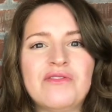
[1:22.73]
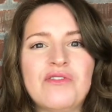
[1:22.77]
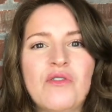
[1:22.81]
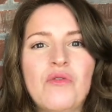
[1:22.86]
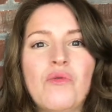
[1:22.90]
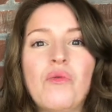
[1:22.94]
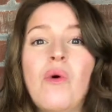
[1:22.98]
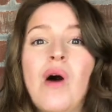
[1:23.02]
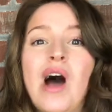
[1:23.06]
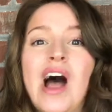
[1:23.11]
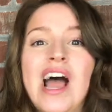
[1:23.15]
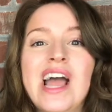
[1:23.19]

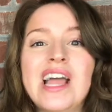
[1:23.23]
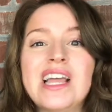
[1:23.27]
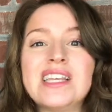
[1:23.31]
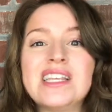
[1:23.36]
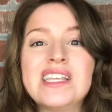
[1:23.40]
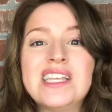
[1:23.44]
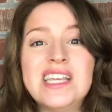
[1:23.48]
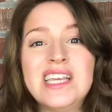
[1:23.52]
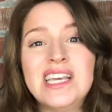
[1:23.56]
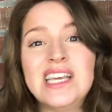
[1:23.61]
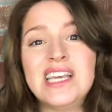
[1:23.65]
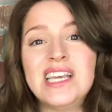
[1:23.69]
why
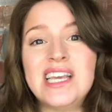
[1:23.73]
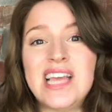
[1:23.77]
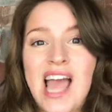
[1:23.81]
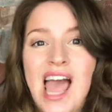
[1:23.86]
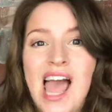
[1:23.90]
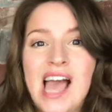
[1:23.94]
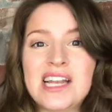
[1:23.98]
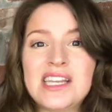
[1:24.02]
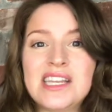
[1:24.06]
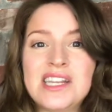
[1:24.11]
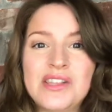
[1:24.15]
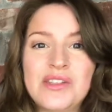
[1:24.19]
is he
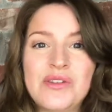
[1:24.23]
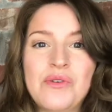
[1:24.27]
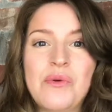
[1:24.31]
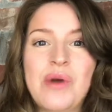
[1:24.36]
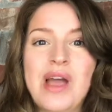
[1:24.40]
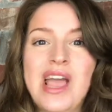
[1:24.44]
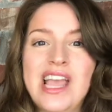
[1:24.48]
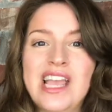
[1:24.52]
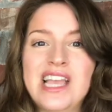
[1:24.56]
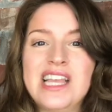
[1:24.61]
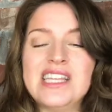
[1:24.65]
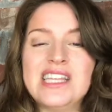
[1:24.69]
acting the
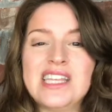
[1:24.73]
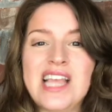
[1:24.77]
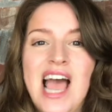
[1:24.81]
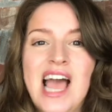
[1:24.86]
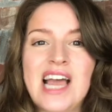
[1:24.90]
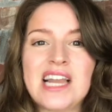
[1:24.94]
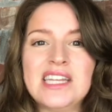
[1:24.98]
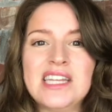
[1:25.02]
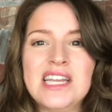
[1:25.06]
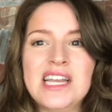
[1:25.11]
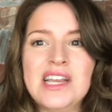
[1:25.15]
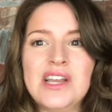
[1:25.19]
way he's
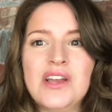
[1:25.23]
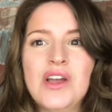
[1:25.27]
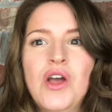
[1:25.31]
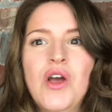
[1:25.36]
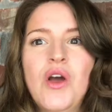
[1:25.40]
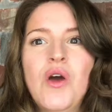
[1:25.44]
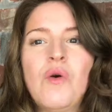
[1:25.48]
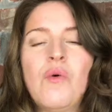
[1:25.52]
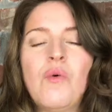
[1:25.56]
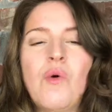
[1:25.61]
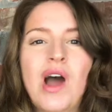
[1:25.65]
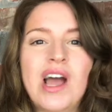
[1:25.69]
acting?
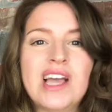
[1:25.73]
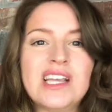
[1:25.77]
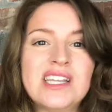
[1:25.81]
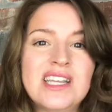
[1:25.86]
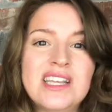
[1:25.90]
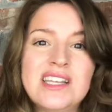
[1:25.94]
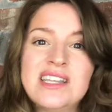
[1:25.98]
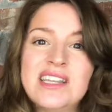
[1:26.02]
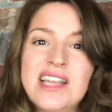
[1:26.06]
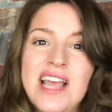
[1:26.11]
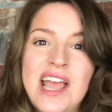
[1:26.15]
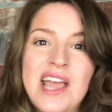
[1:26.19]
Why is
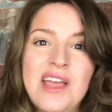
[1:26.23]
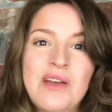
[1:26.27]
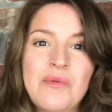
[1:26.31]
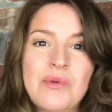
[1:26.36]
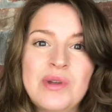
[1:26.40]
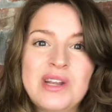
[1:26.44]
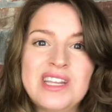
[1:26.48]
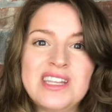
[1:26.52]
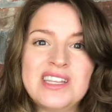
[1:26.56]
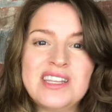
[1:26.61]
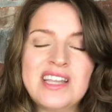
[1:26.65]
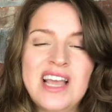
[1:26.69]
he saying
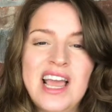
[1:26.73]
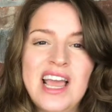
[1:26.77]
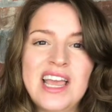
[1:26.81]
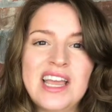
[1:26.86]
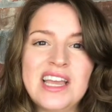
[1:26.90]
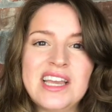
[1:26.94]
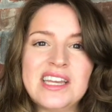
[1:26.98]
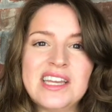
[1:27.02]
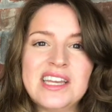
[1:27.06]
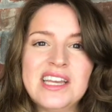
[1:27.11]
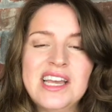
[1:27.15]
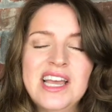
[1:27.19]
what he's
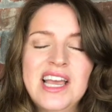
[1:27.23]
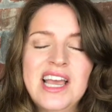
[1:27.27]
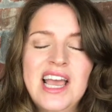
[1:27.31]
saying?